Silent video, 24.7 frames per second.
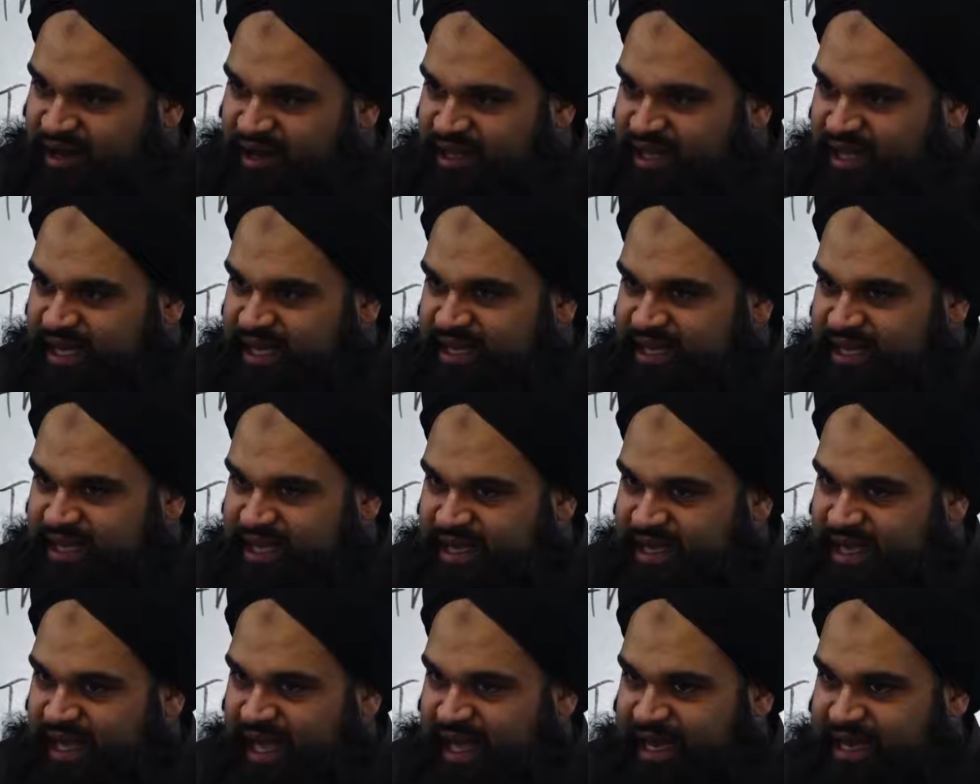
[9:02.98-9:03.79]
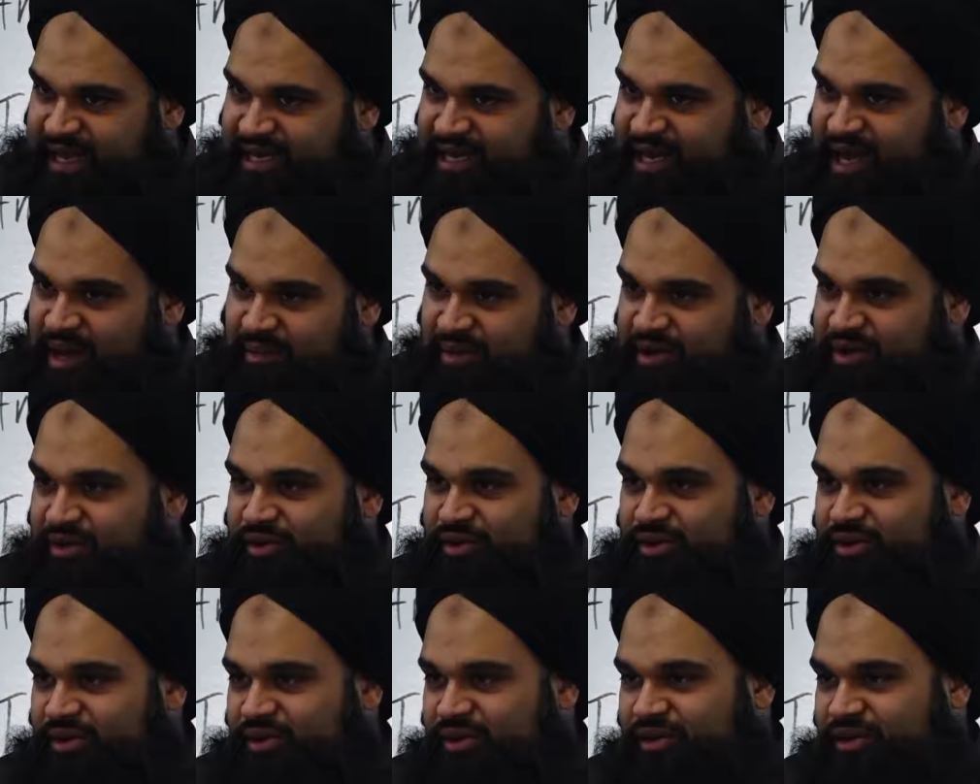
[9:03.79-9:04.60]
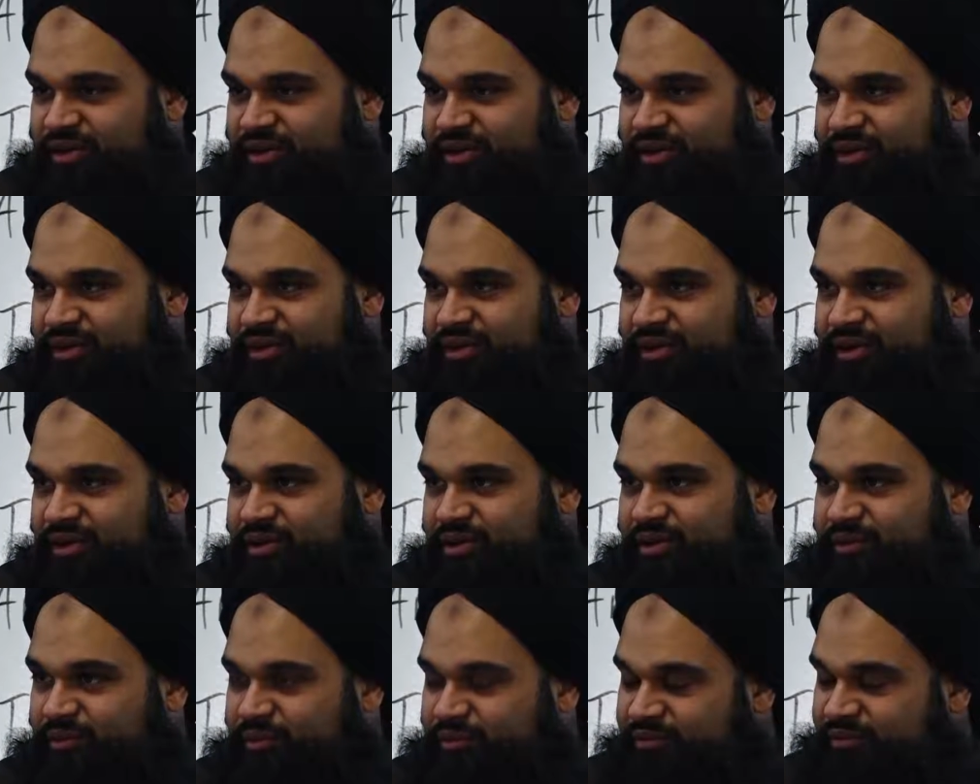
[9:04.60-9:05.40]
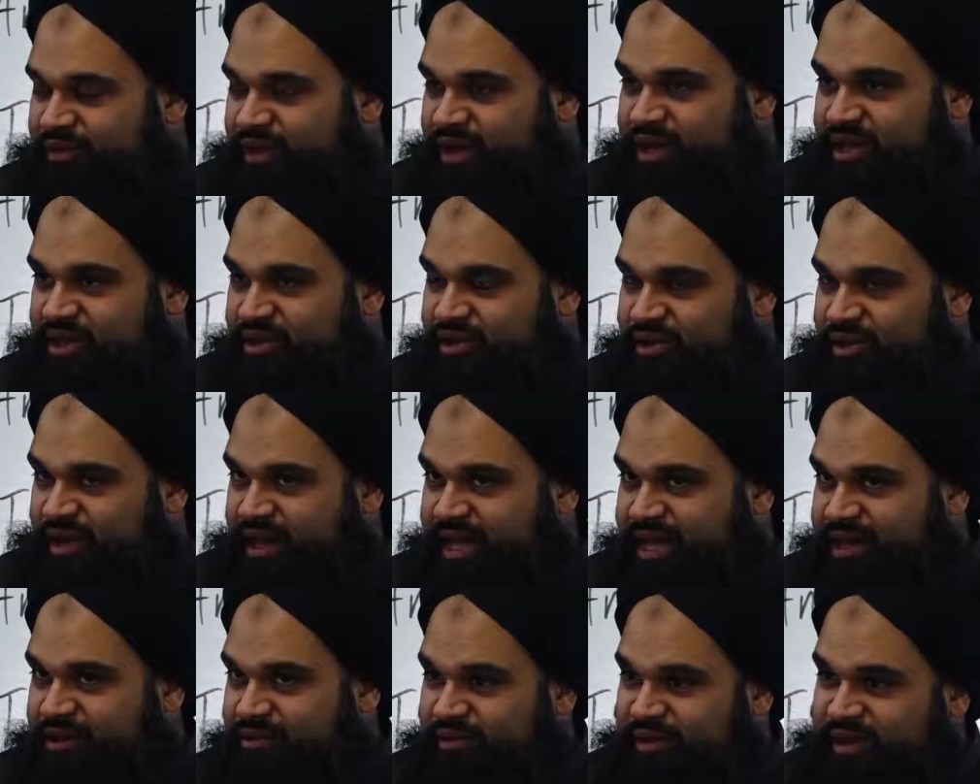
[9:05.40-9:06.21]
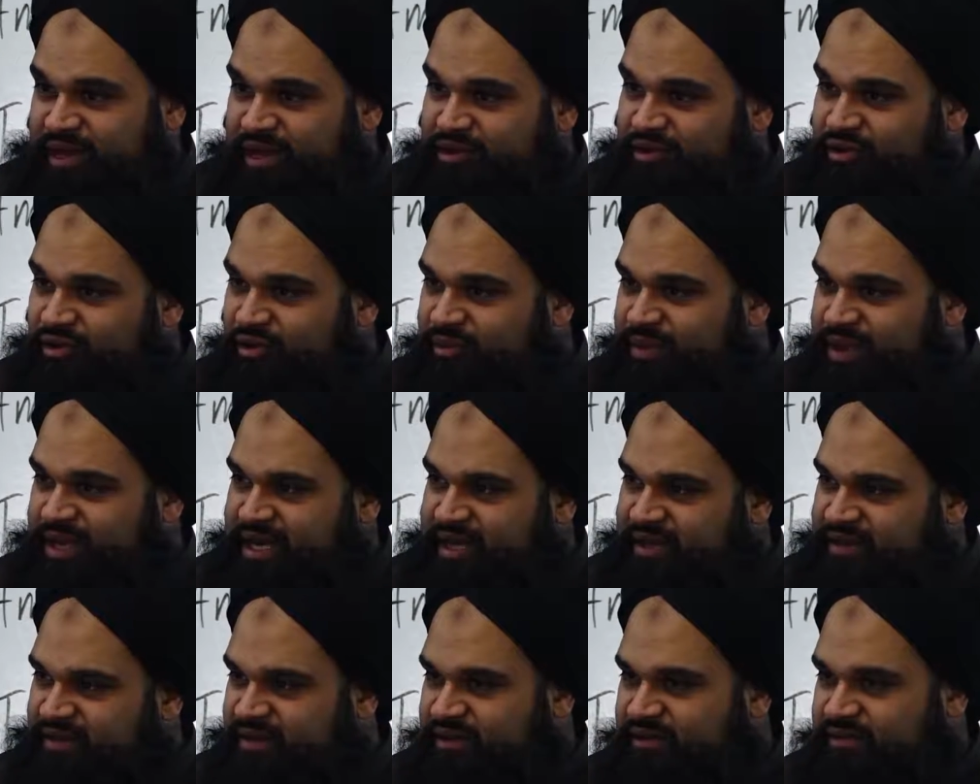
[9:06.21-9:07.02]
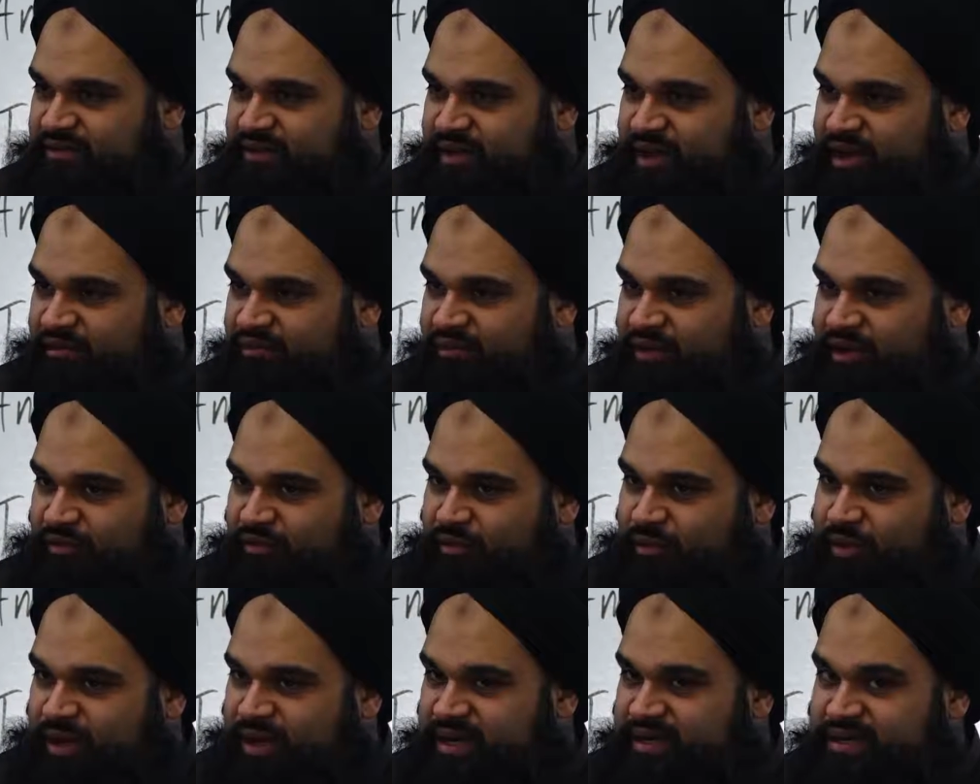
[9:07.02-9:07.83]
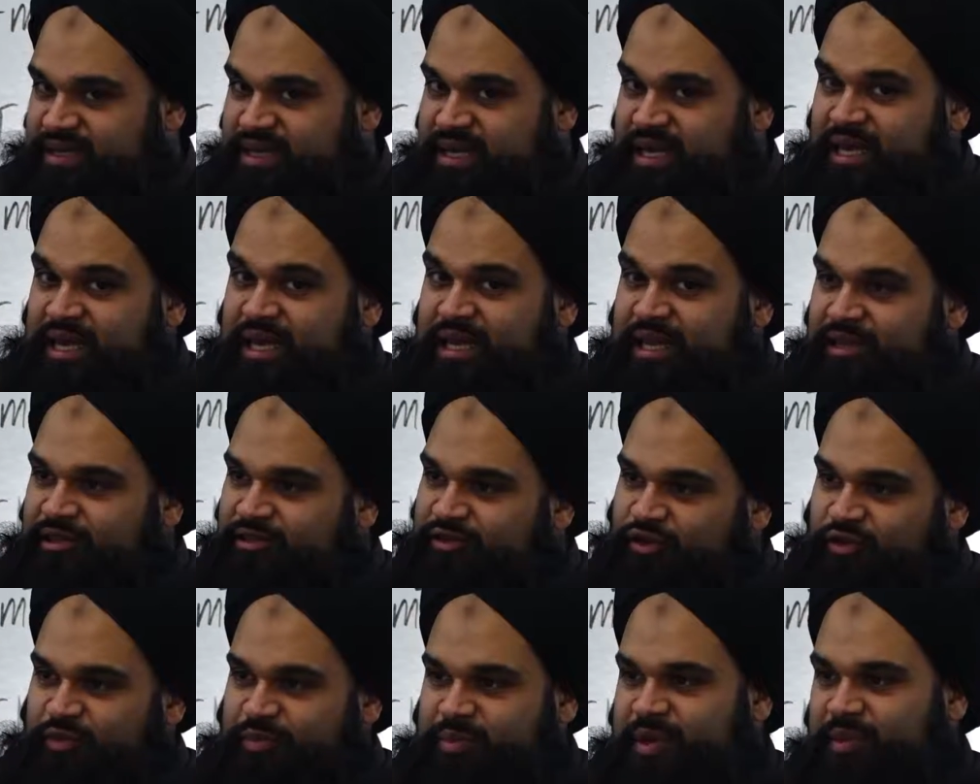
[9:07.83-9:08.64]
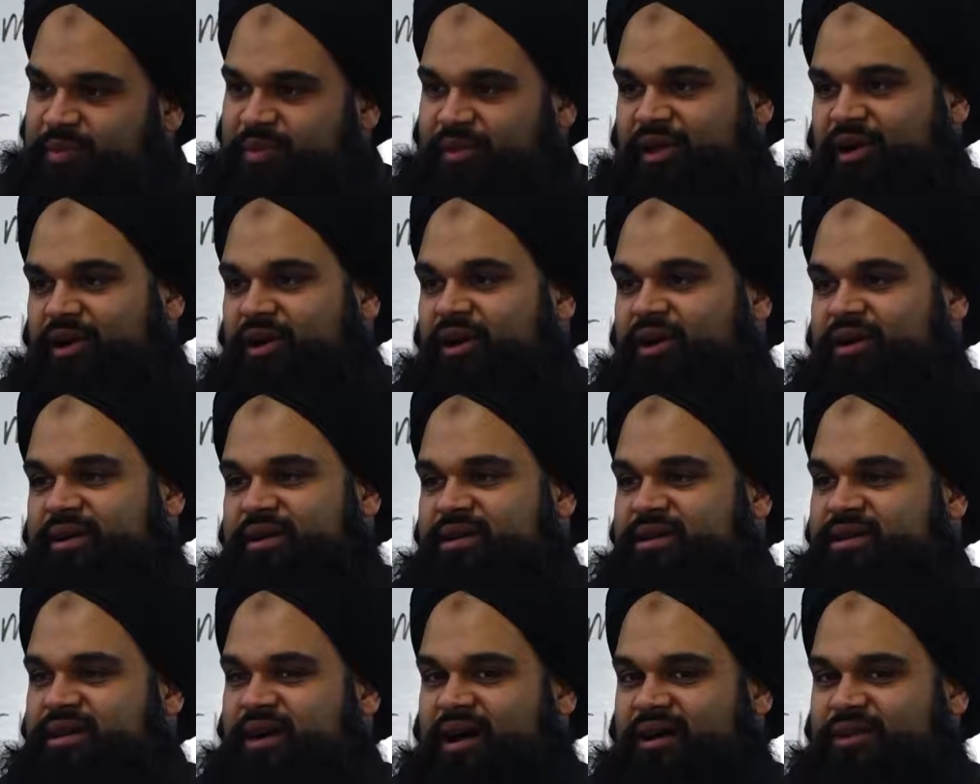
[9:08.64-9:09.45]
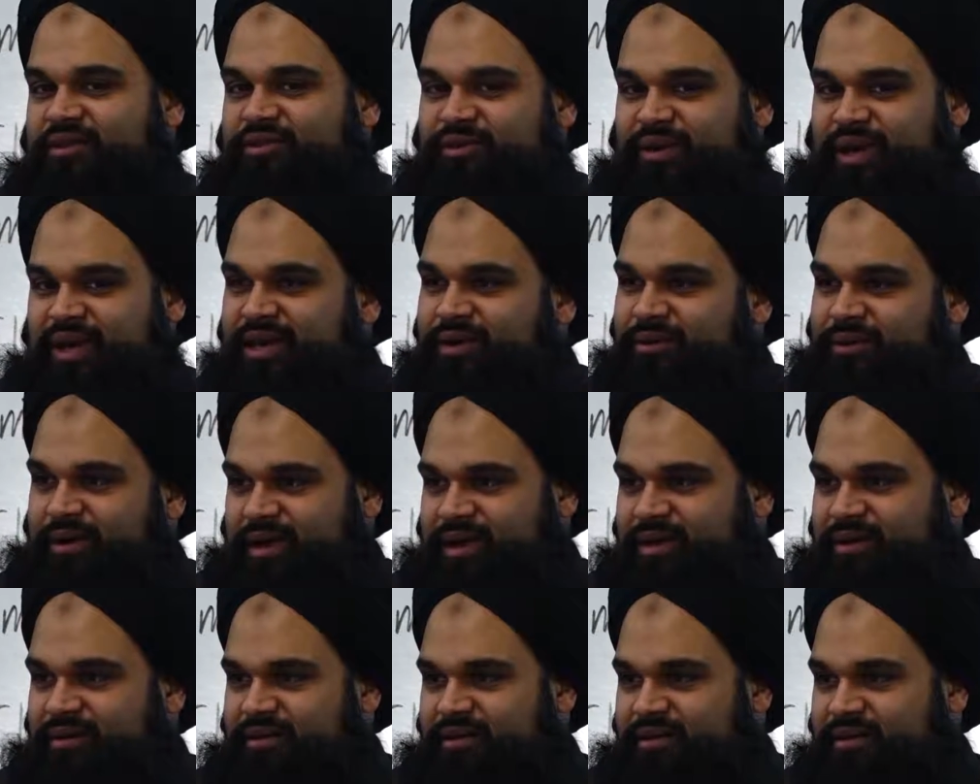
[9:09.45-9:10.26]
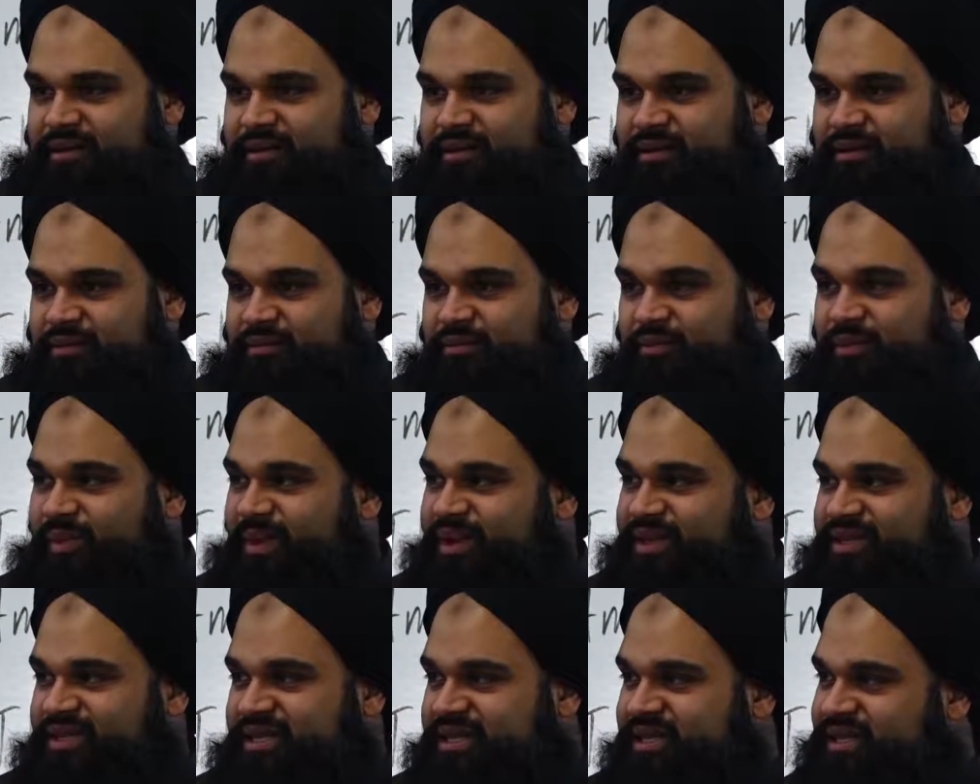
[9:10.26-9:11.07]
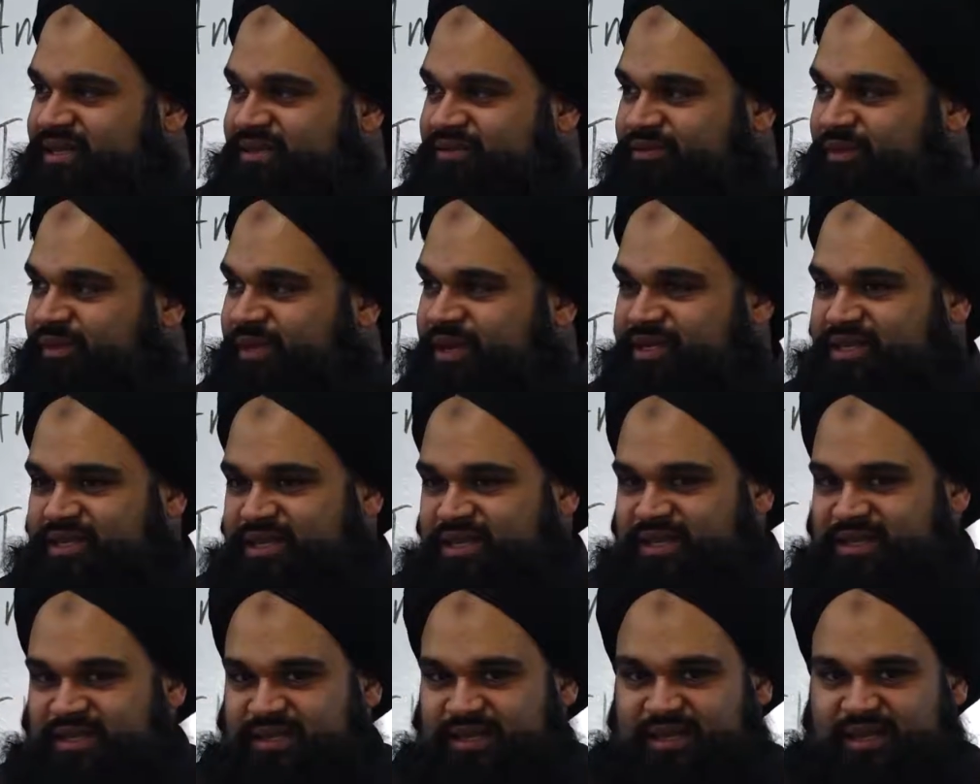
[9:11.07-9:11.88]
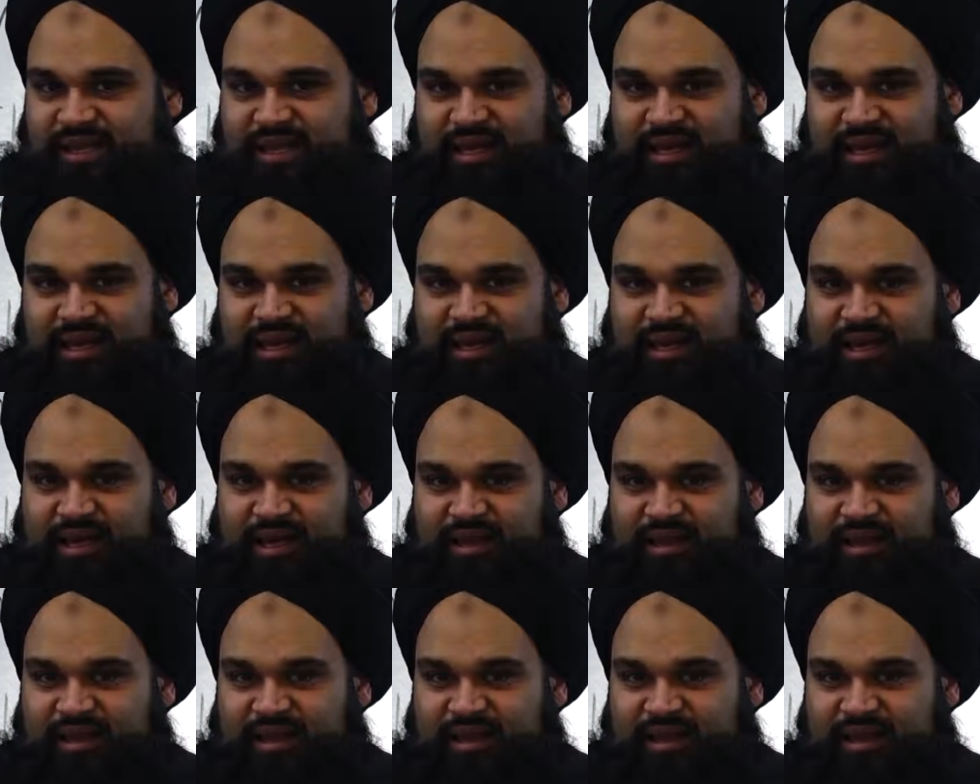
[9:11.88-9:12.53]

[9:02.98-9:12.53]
on like the anatomical or like literal meanings of words, those people are hard to talk to anyway. We mentioned this in the